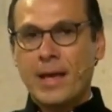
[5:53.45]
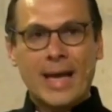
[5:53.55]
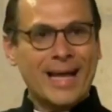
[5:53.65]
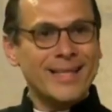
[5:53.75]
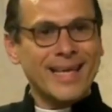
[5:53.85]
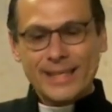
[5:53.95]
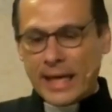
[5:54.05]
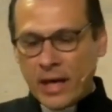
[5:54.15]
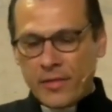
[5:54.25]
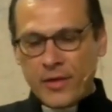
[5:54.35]
And yet
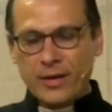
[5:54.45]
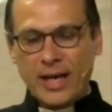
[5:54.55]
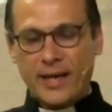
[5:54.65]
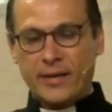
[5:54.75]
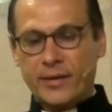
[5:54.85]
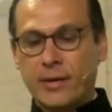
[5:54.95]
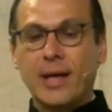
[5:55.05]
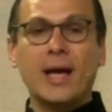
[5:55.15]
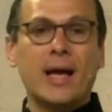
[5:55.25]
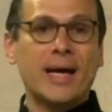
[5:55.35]
another layer
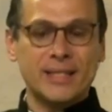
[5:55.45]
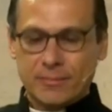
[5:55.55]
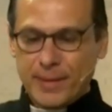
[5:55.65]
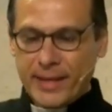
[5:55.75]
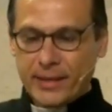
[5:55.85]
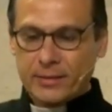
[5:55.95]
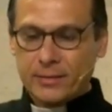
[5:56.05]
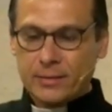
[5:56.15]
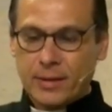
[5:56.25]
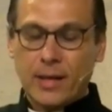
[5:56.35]
has
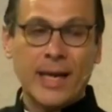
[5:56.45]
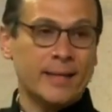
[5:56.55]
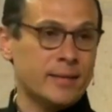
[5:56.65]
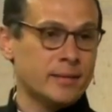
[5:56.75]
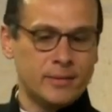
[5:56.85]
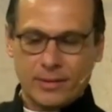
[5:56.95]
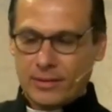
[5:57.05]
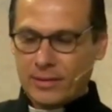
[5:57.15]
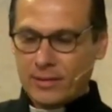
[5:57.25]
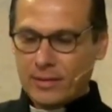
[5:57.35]
been added
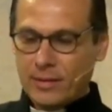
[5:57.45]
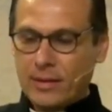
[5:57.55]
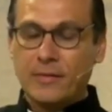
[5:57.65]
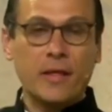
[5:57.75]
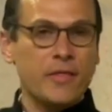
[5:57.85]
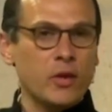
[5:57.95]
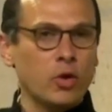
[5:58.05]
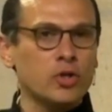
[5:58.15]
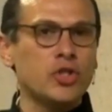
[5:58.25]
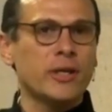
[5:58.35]
the
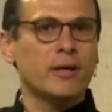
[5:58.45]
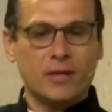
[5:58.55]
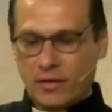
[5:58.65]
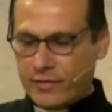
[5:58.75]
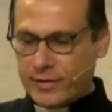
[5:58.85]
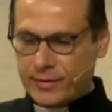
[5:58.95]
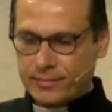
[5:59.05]
theological cover,